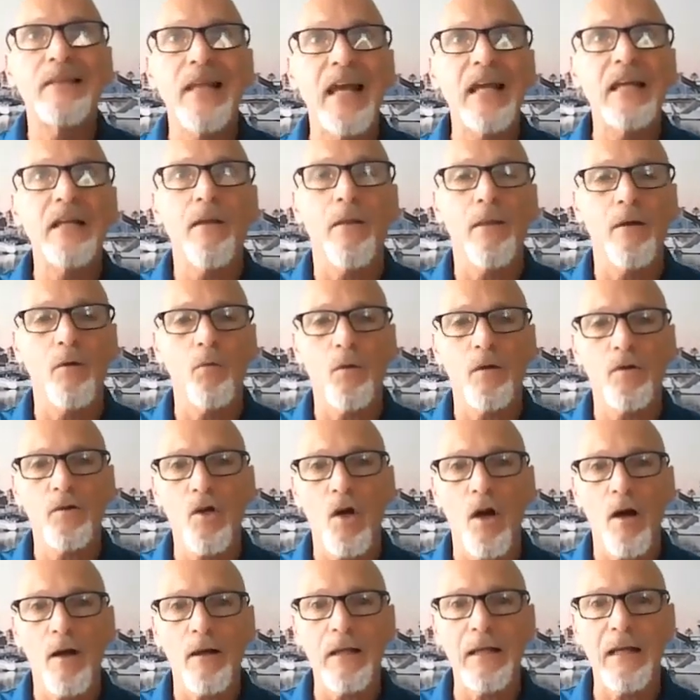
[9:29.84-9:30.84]
data that we're
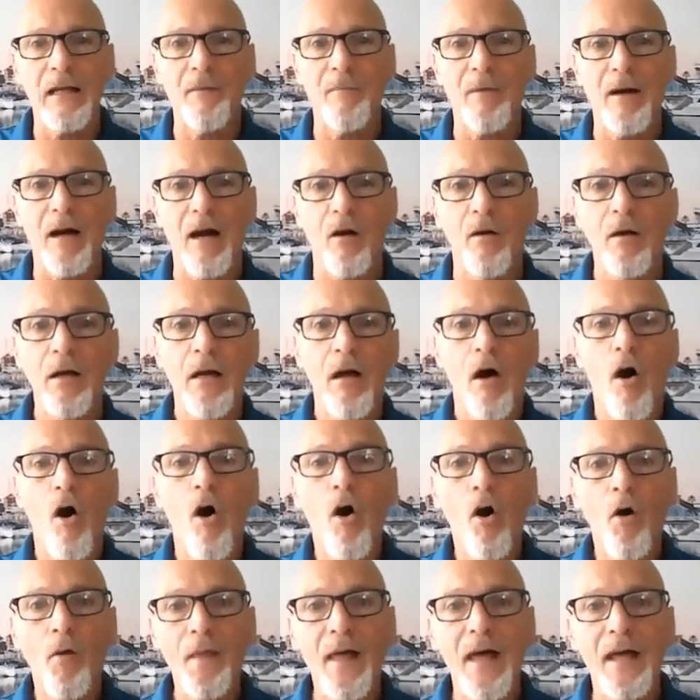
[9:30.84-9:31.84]
talking about,
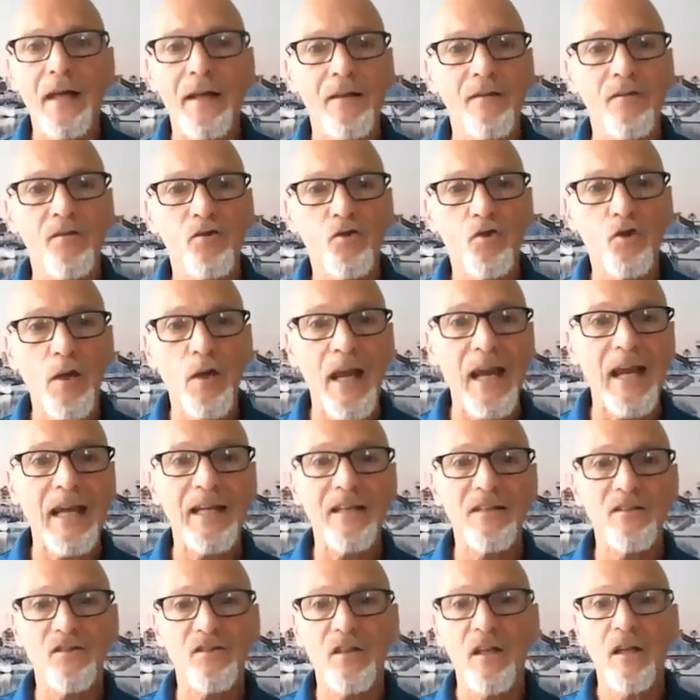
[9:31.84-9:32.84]
all that has
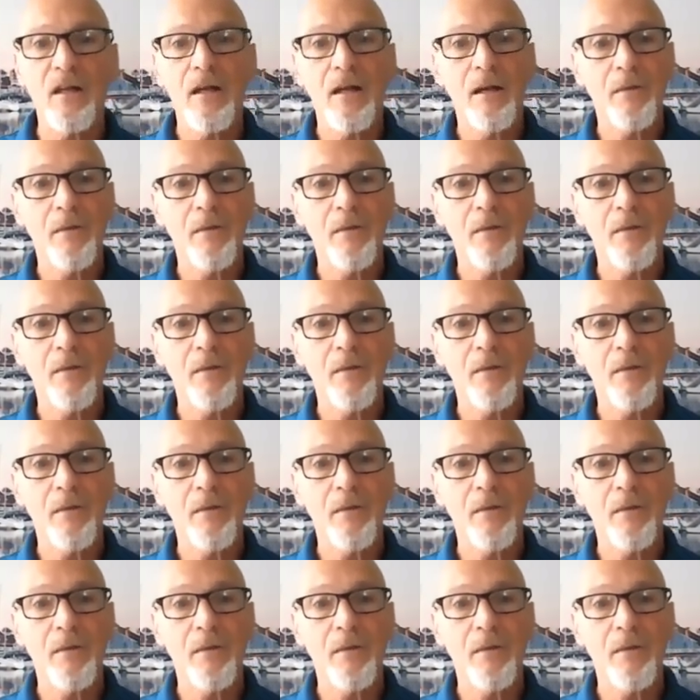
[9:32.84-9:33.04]
changed